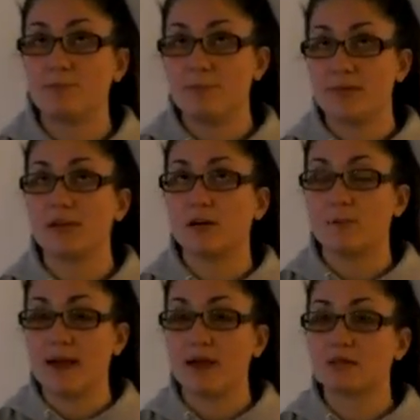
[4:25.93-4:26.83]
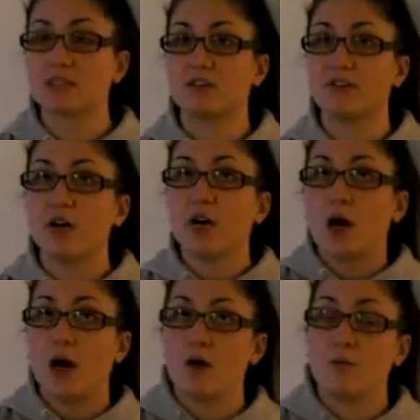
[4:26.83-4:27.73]
bigger amounts of
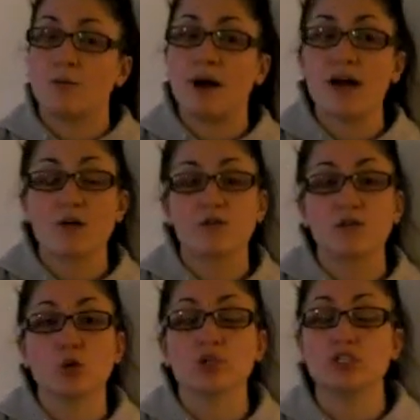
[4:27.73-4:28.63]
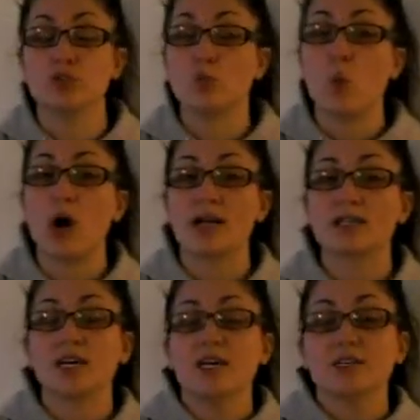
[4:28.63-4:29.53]
biofuel, is you want
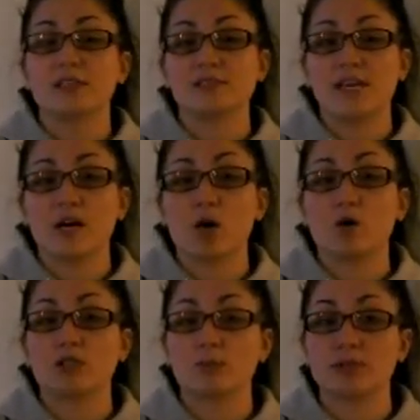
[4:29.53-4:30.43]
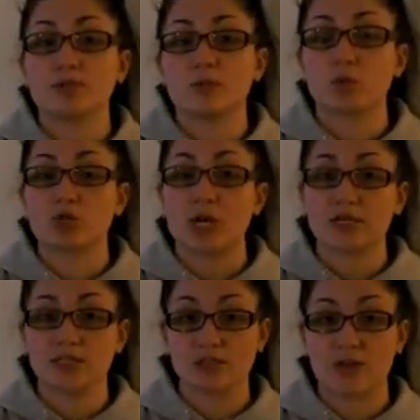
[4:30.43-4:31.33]
the cell to produce more
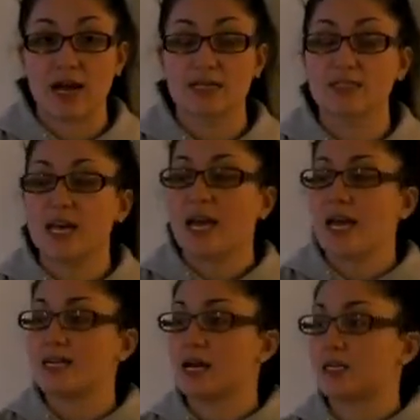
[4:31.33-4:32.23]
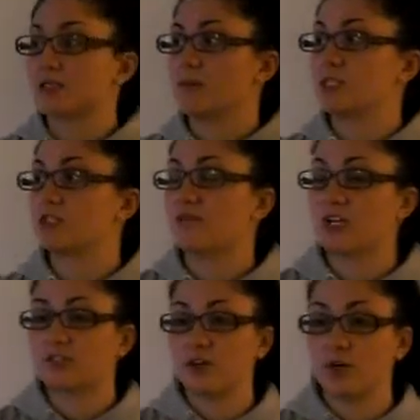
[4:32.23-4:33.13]
triglycerides and not as much
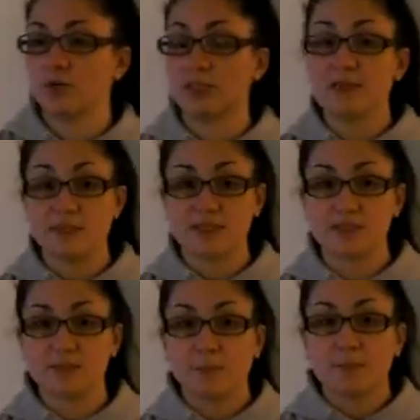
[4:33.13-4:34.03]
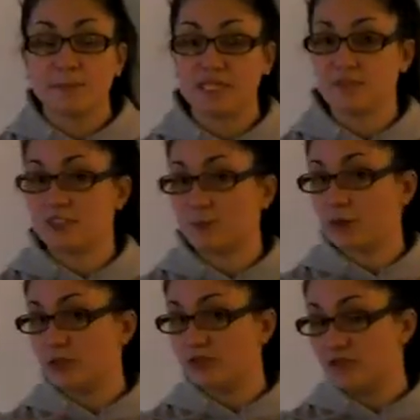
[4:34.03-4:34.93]
phospholipids. Because if it's
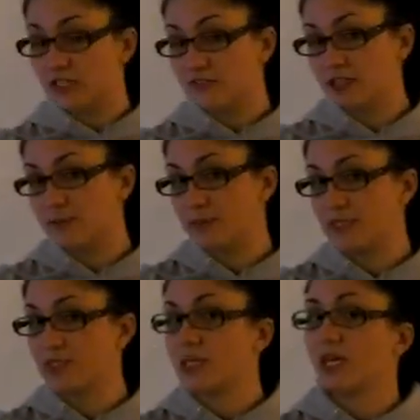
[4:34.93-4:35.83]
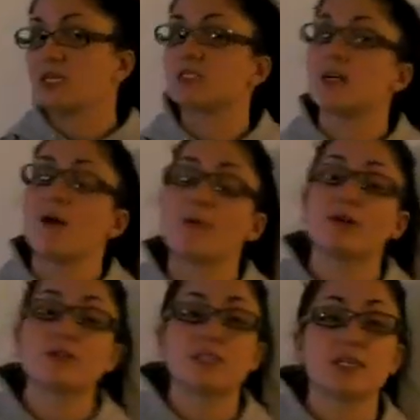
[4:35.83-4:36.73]
producing phospholipids, it's not
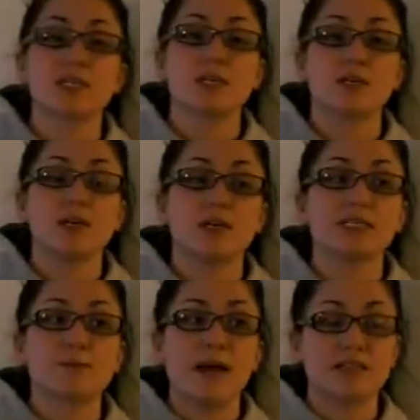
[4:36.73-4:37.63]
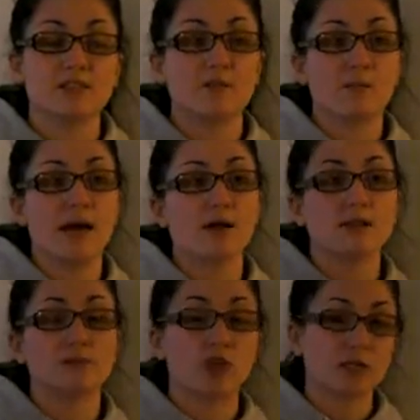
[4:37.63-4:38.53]
producing its massive amount
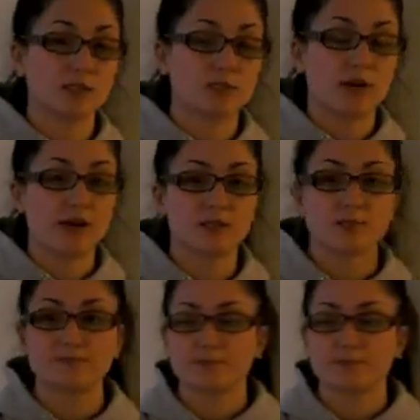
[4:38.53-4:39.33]
of triglycerides.